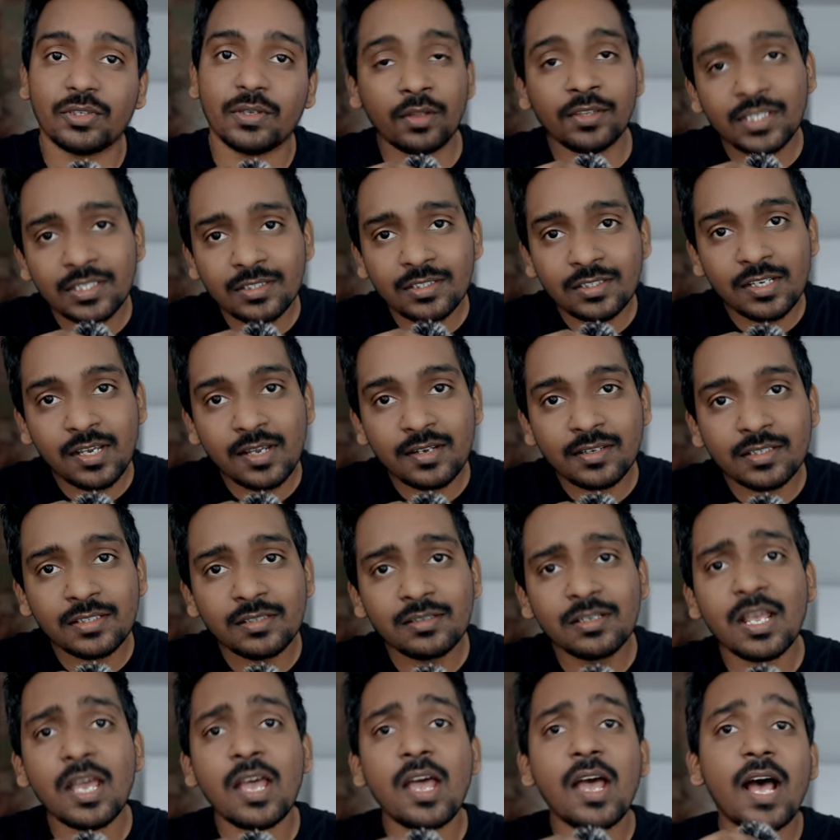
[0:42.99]
On this
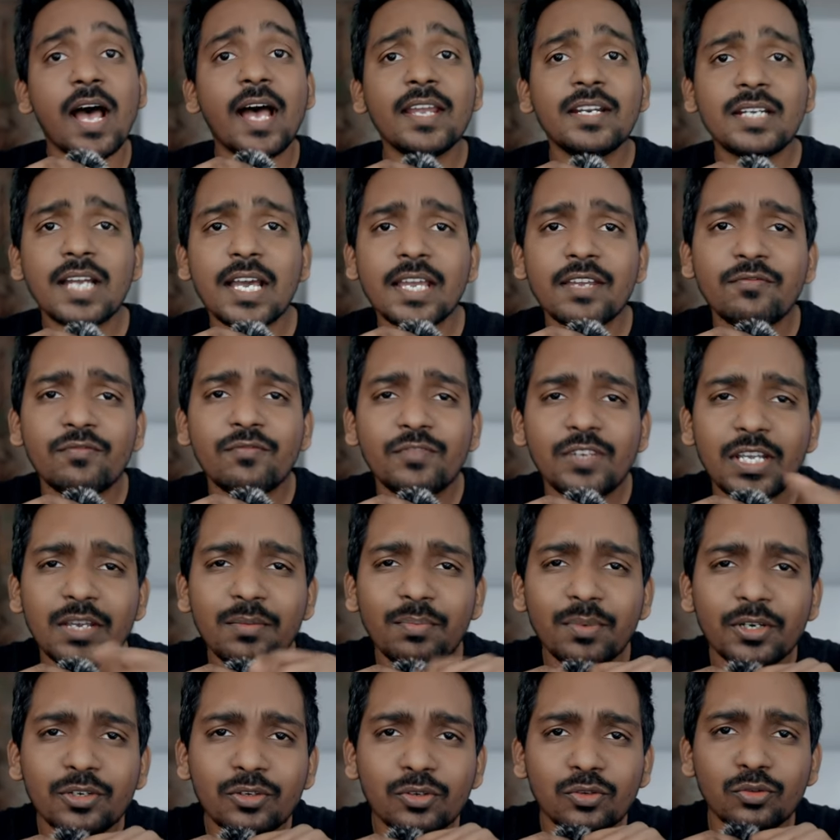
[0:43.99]
channel, I dive
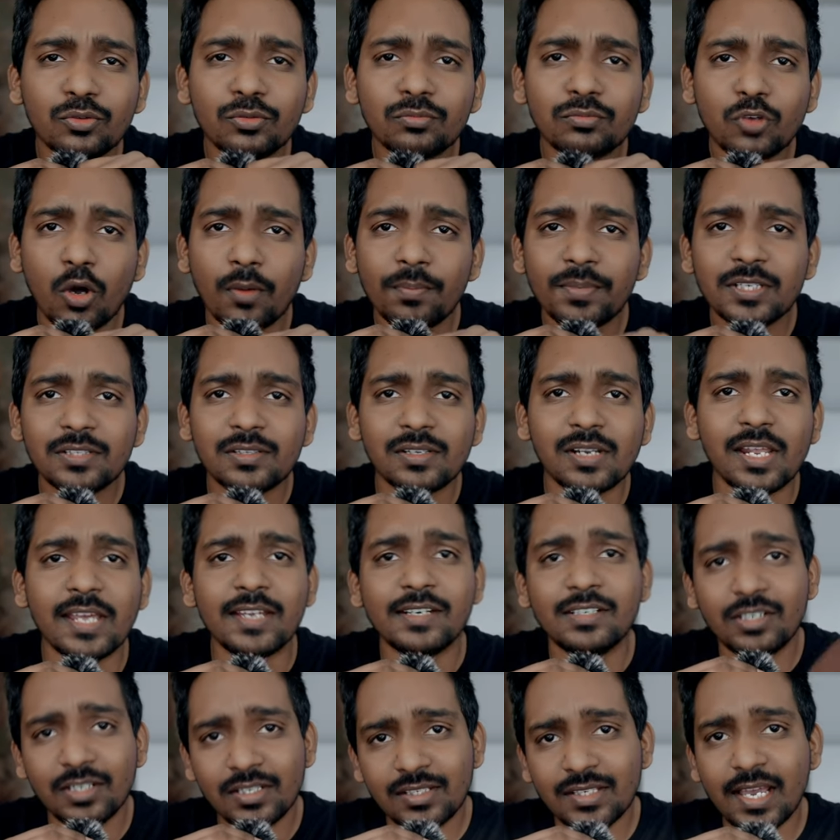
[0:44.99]
deep into topics
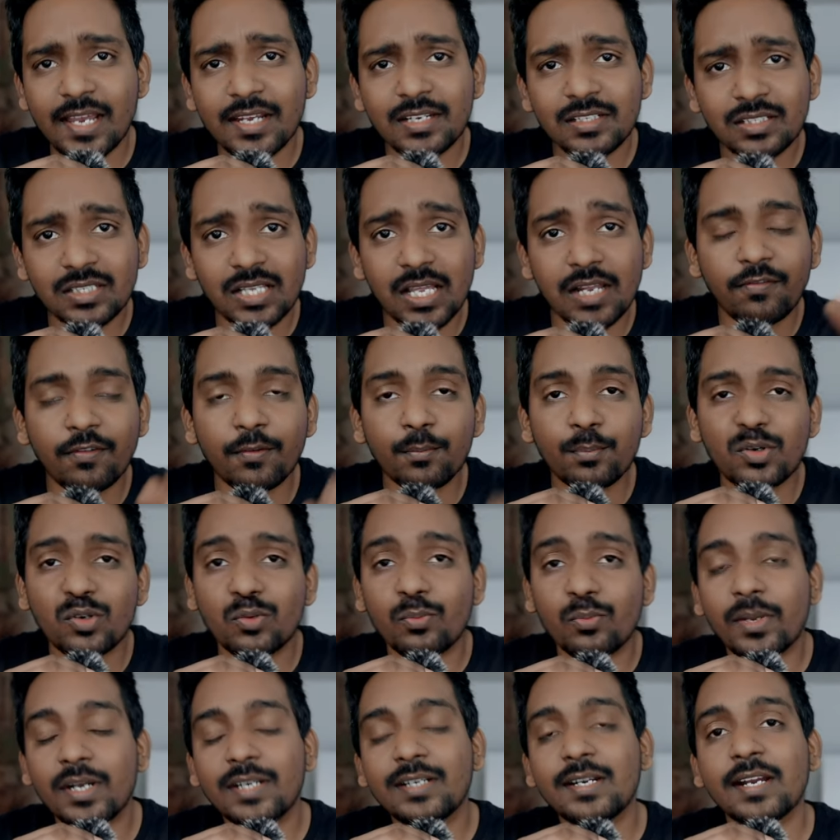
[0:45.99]
like design,
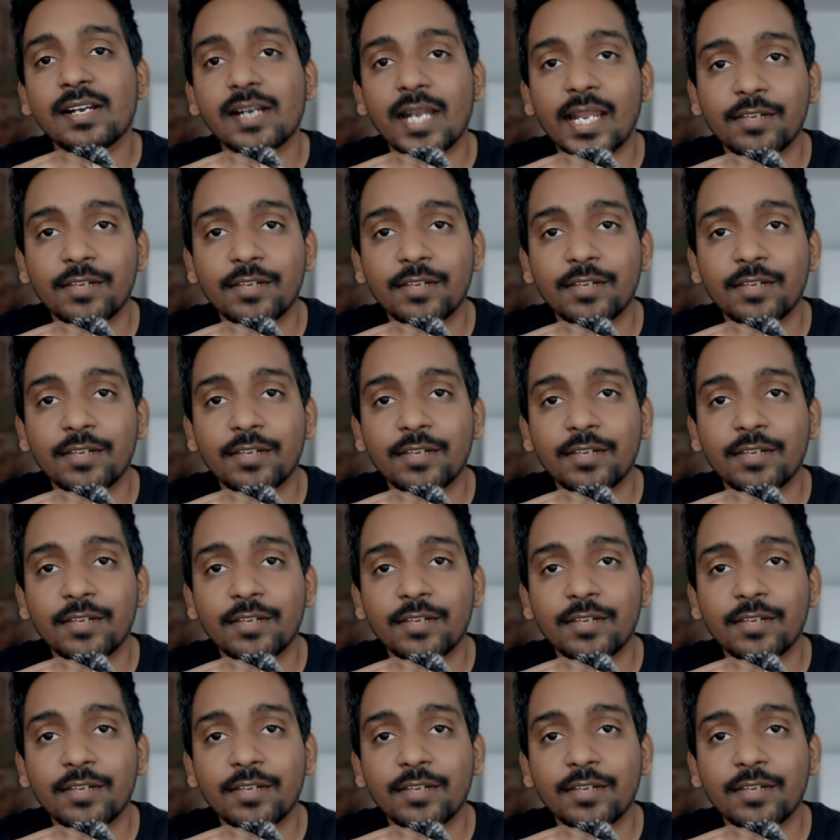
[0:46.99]
self-improvement and